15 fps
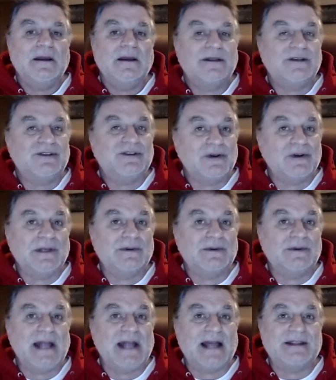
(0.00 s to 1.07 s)
This surely
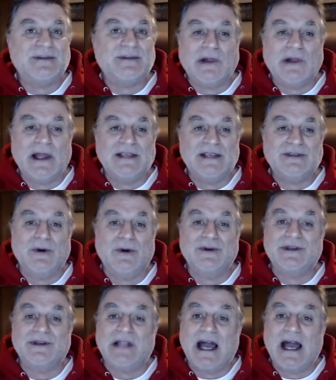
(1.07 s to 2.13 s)
was not the place where
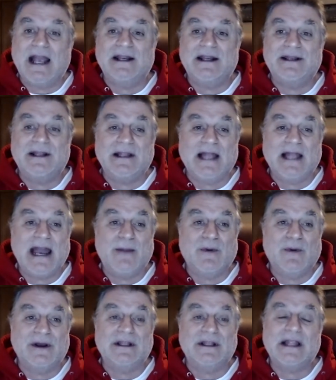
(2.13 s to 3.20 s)
the lion and the lamb were
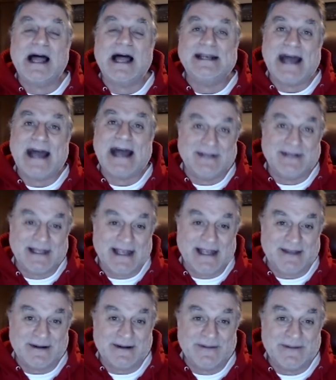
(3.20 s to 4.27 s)
going to lie down
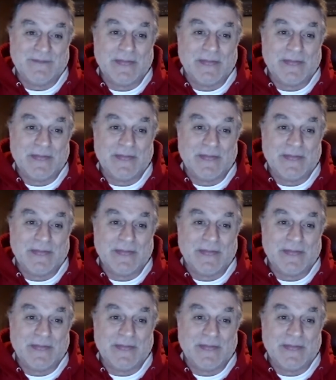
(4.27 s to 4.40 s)
together.